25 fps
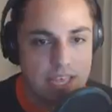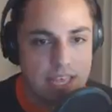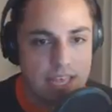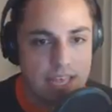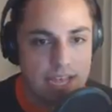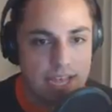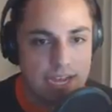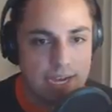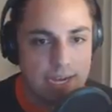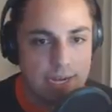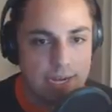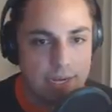
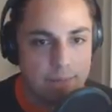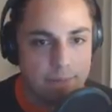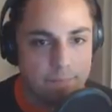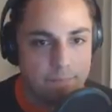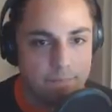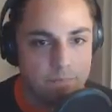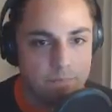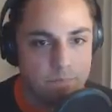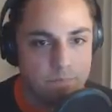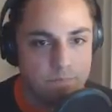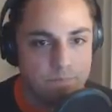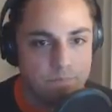Um,
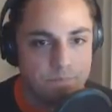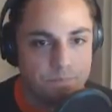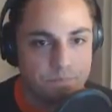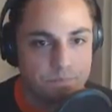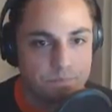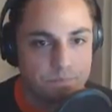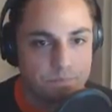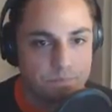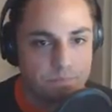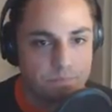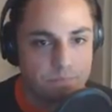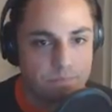
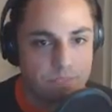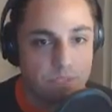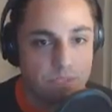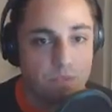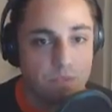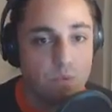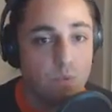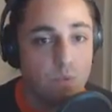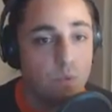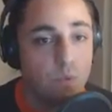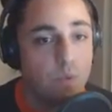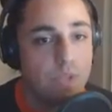
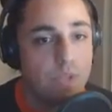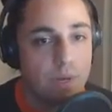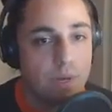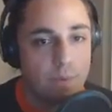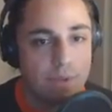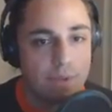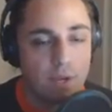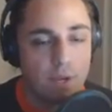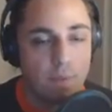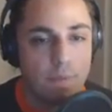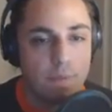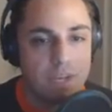ooh, there
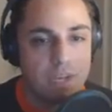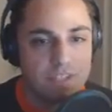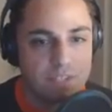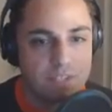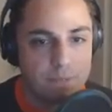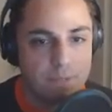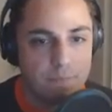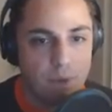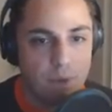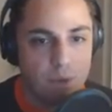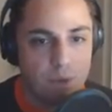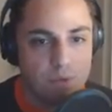we go,
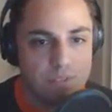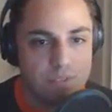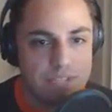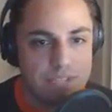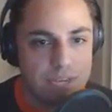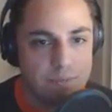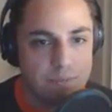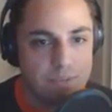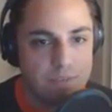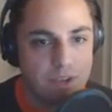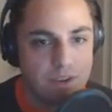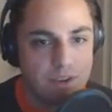Buster Posey.
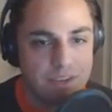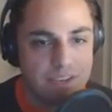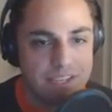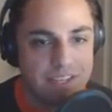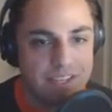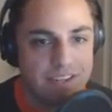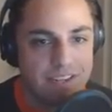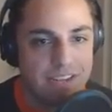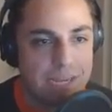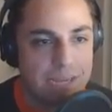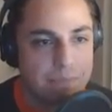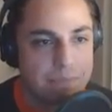I'm
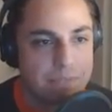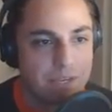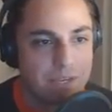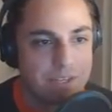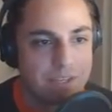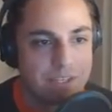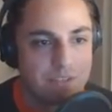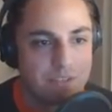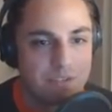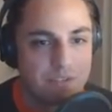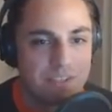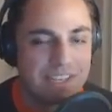talking, I'm
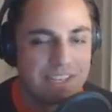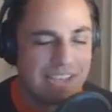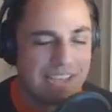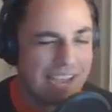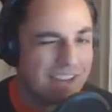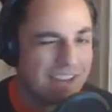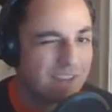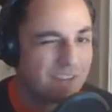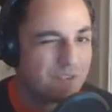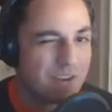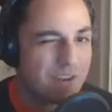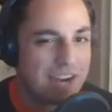talking
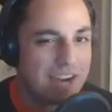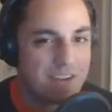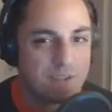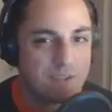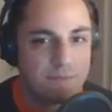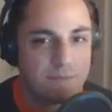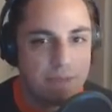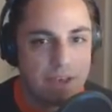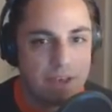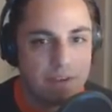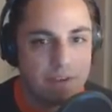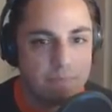kind of trash about him,